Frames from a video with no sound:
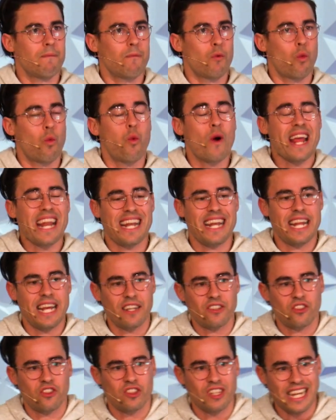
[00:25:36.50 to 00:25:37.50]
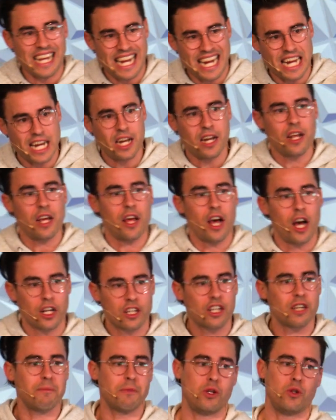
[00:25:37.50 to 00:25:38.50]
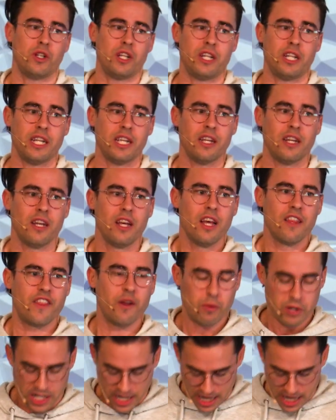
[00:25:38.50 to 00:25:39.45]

witness in a community that would